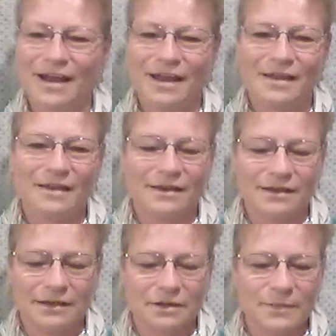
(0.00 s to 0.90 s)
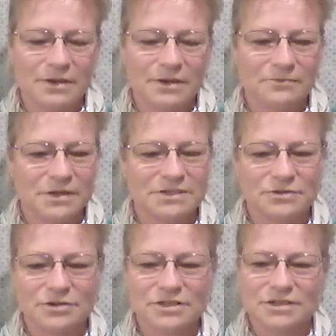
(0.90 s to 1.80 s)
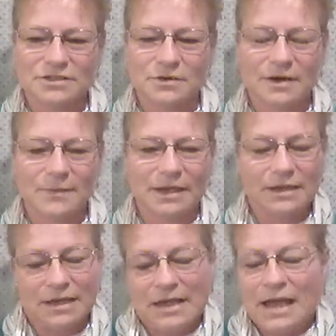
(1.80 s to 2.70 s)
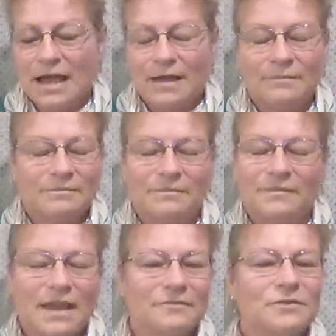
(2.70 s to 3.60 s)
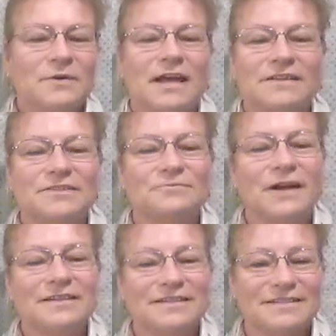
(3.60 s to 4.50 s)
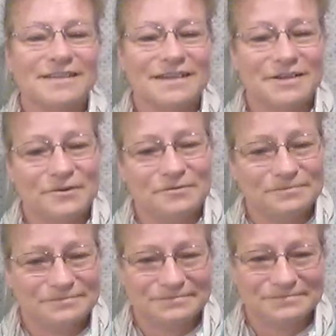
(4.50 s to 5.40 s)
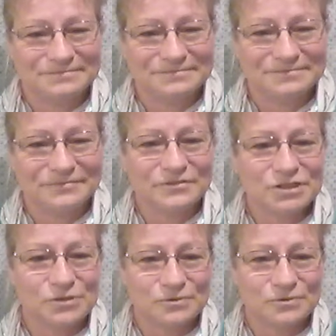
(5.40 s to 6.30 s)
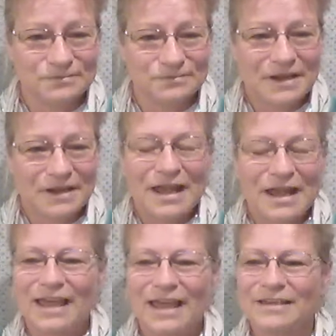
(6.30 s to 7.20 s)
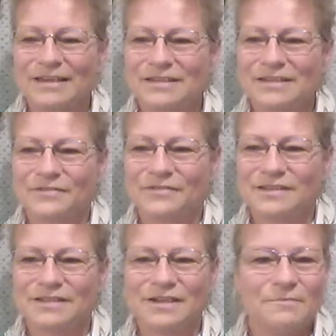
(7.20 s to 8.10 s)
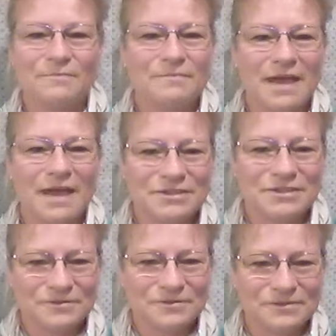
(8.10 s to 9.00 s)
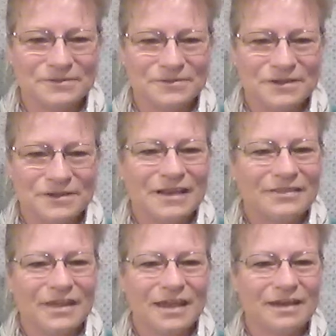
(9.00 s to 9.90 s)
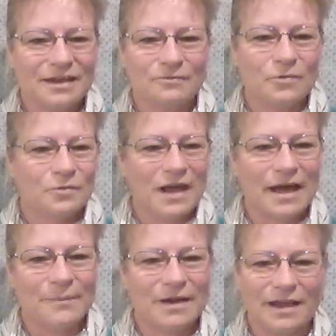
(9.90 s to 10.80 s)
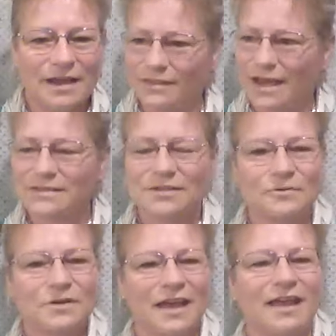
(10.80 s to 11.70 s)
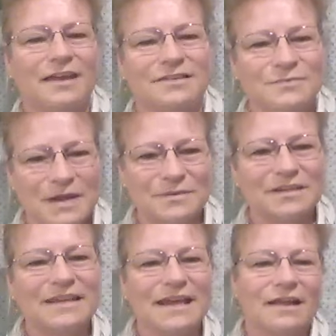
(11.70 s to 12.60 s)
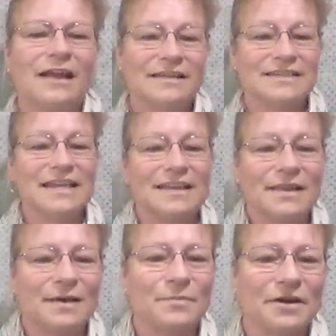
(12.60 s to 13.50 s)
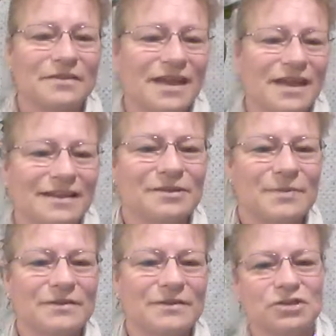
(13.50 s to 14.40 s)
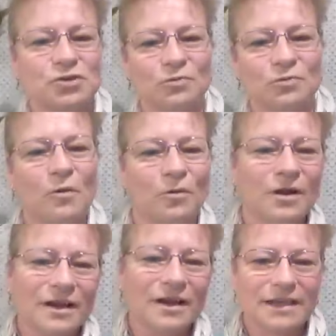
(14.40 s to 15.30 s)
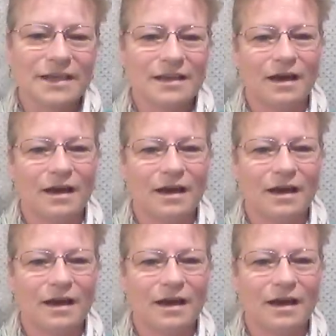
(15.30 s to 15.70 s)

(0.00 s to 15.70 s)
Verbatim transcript: I and a little bit of research and so on. I'm like, everyone has the right to say no for sure. And if it's not meant to, then it won't happen. And that's okay to be able to let it's again that part of that little bit of control. Like, yeah.